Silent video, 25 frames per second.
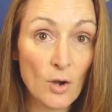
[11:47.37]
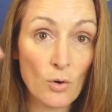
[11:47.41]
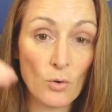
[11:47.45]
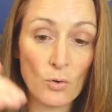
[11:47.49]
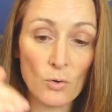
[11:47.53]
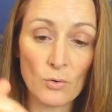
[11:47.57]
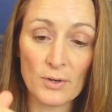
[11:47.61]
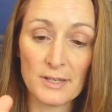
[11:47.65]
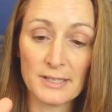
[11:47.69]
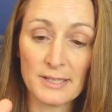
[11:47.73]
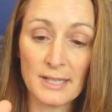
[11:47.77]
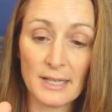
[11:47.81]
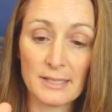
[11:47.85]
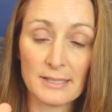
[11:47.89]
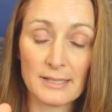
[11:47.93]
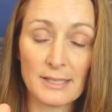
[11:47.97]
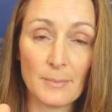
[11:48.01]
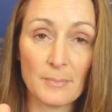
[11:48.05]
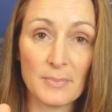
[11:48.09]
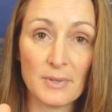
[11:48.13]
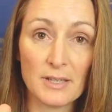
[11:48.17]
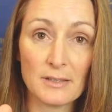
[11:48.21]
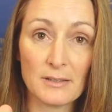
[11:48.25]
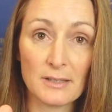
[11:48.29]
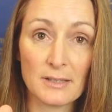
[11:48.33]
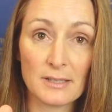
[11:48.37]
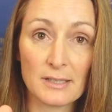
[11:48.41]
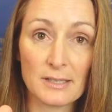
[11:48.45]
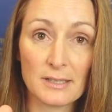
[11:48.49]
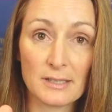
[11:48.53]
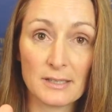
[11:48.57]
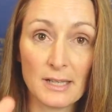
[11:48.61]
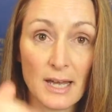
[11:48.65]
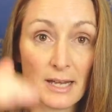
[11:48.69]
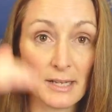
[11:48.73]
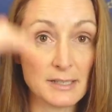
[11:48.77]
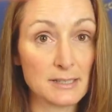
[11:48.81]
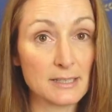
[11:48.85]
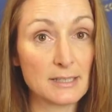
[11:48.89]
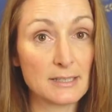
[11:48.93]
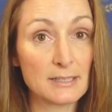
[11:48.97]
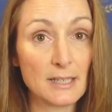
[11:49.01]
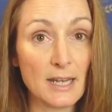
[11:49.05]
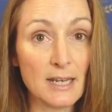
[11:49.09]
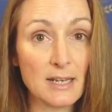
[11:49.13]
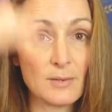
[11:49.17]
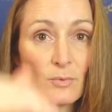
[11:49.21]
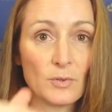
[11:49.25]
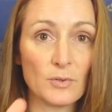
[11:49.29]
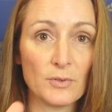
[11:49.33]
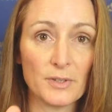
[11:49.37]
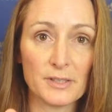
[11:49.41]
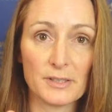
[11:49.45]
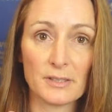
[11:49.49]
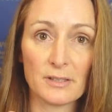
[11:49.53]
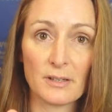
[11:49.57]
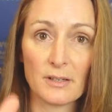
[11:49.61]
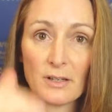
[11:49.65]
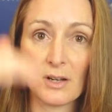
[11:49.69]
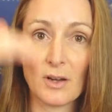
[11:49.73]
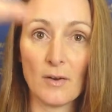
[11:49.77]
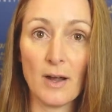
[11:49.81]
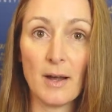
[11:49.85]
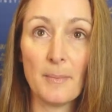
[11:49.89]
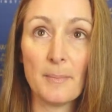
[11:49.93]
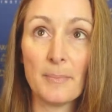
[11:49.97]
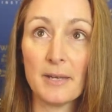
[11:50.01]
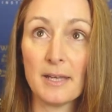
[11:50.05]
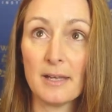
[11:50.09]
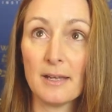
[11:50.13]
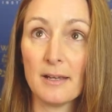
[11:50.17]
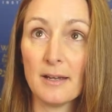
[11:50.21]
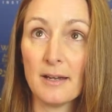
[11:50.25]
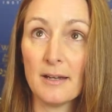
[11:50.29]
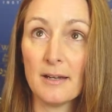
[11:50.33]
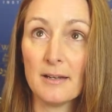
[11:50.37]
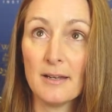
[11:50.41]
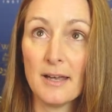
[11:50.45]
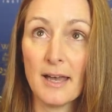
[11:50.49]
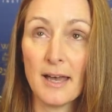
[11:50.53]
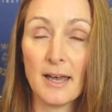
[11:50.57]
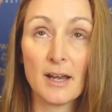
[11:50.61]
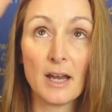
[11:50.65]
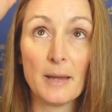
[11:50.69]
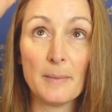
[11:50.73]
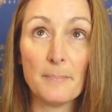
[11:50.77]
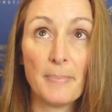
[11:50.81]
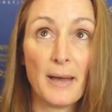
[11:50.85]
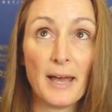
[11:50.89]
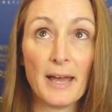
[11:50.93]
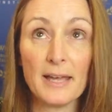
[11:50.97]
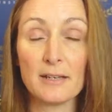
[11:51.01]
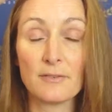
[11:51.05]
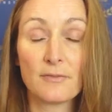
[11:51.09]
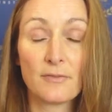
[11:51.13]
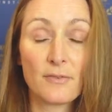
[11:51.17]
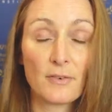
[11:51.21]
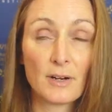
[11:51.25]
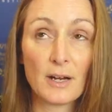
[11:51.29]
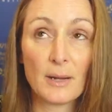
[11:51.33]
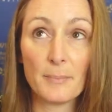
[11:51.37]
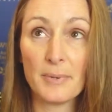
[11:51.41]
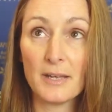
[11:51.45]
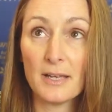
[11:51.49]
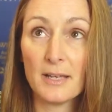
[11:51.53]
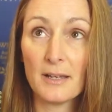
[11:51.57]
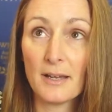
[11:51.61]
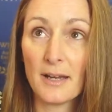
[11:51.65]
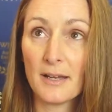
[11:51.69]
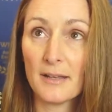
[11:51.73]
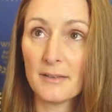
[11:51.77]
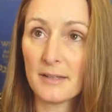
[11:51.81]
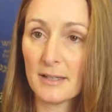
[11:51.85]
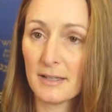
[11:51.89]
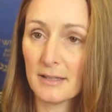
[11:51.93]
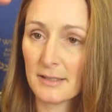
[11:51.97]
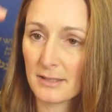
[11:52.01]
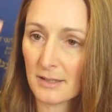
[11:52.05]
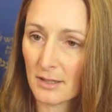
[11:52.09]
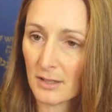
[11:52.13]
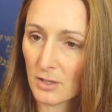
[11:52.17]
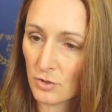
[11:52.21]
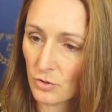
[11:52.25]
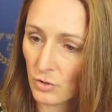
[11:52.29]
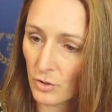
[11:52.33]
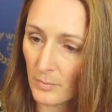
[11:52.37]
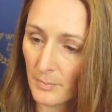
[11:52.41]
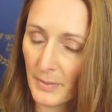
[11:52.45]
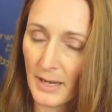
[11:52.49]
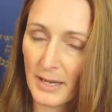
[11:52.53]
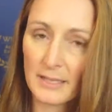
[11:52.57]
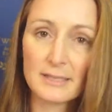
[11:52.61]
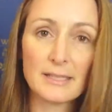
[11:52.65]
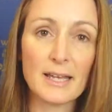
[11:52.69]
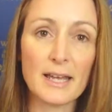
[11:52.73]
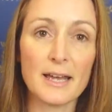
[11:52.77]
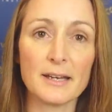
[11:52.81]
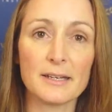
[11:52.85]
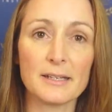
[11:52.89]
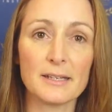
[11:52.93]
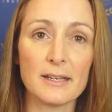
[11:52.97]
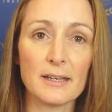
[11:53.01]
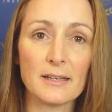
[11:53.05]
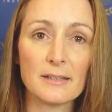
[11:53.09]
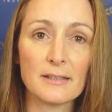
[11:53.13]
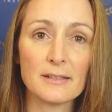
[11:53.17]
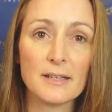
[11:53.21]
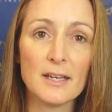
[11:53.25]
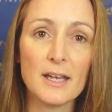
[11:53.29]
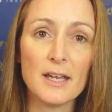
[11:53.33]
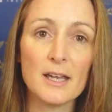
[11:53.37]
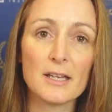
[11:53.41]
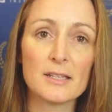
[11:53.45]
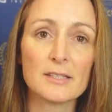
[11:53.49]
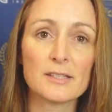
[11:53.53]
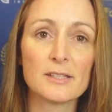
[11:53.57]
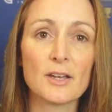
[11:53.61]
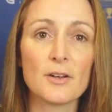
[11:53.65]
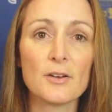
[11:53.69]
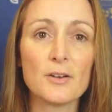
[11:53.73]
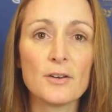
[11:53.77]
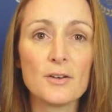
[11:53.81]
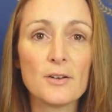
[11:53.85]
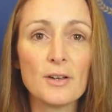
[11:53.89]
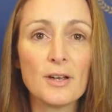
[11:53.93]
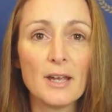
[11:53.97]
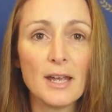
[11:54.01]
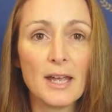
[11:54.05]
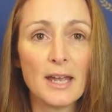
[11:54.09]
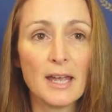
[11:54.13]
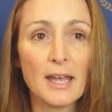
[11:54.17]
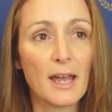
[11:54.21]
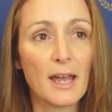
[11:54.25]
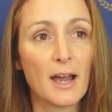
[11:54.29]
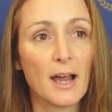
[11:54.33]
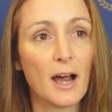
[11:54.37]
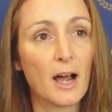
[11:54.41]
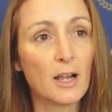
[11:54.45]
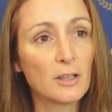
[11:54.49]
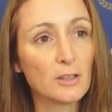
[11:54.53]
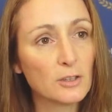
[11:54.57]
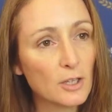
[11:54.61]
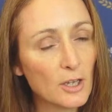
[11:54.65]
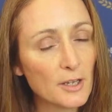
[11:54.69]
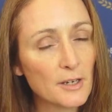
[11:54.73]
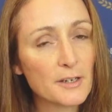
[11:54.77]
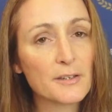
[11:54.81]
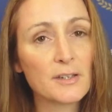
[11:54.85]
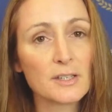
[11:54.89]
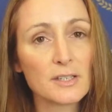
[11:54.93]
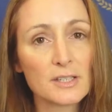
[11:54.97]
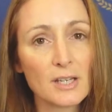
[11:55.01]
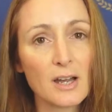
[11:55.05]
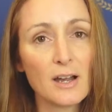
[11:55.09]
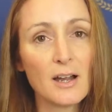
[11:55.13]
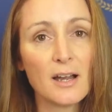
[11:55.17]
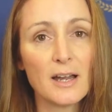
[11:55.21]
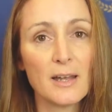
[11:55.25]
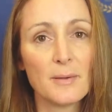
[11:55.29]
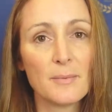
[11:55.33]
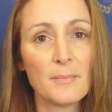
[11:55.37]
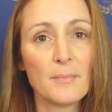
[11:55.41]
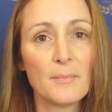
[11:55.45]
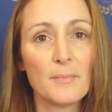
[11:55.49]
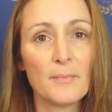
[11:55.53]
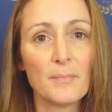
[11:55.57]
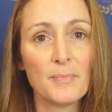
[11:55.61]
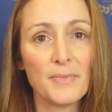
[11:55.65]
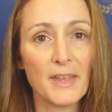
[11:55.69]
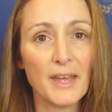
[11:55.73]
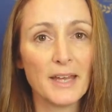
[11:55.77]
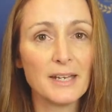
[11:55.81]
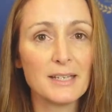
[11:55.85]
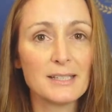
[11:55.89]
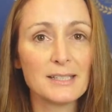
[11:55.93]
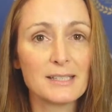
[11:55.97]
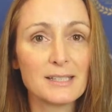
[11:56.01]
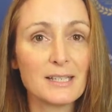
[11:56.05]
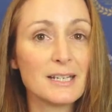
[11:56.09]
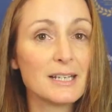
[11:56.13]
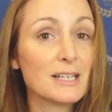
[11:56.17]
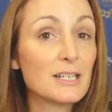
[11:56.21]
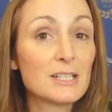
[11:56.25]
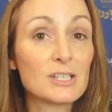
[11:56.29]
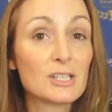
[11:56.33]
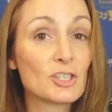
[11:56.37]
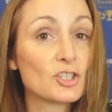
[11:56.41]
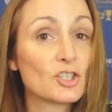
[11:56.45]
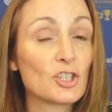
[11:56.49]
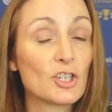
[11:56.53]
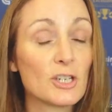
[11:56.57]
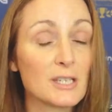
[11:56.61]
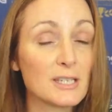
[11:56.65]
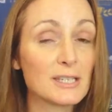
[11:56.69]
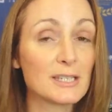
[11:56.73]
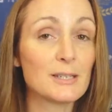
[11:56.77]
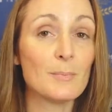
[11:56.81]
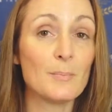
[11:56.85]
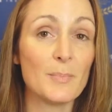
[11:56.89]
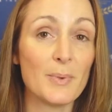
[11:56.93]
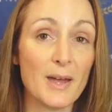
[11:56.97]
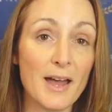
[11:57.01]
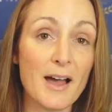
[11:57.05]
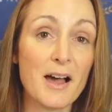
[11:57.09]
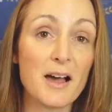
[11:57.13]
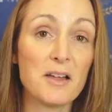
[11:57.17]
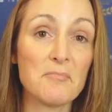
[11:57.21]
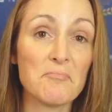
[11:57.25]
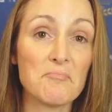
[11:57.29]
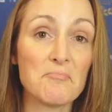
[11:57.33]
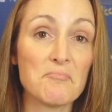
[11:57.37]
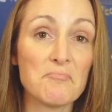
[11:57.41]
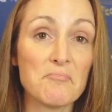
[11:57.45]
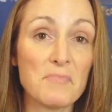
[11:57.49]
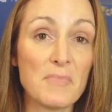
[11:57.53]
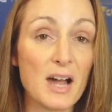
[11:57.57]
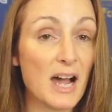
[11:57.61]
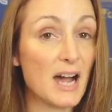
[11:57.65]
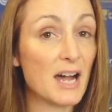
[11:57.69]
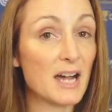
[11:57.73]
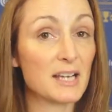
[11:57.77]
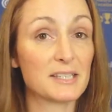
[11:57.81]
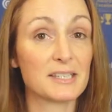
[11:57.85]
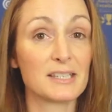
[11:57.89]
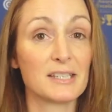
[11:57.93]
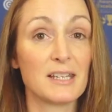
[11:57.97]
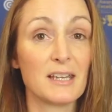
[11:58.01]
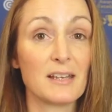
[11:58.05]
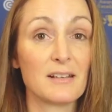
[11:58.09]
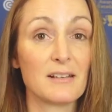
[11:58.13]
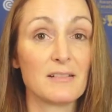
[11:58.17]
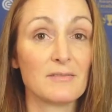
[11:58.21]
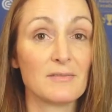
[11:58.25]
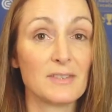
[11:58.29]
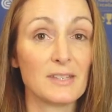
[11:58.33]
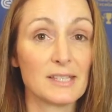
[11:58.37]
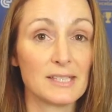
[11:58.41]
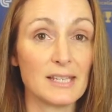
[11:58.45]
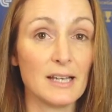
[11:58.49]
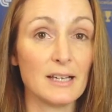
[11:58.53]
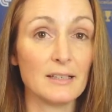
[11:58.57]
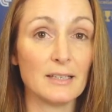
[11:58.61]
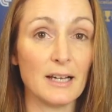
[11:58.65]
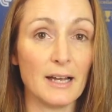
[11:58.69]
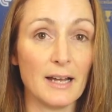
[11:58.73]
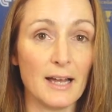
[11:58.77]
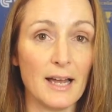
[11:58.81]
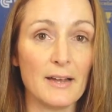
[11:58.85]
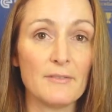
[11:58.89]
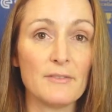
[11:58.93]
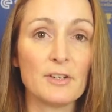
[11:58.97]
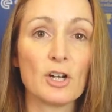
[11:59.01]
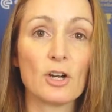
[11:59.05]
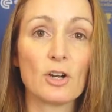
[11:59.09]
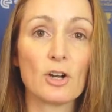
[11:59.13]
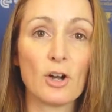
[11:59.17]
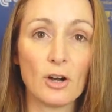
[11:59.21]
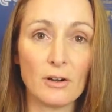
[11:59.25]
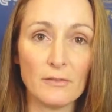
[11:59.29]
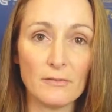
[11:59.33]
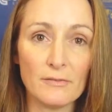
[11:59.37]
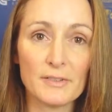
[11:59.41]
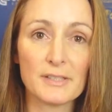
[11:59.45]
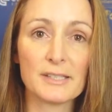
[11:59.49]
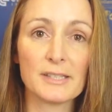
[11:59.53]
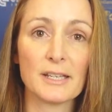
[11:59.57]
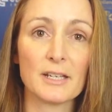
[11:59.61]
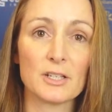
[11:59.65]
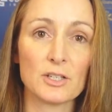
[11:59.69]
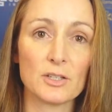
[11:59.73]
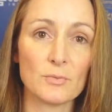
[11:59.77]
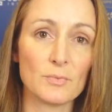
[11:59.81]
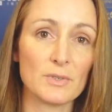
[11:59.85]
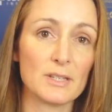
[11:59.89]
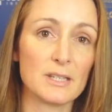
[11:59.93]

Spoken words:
Or is that something that's unsustainable, that's going to go up here and I'm paying for it up here and then it's going to drop back down again? So a lot of the time it's just about asking the seller, having a conversation with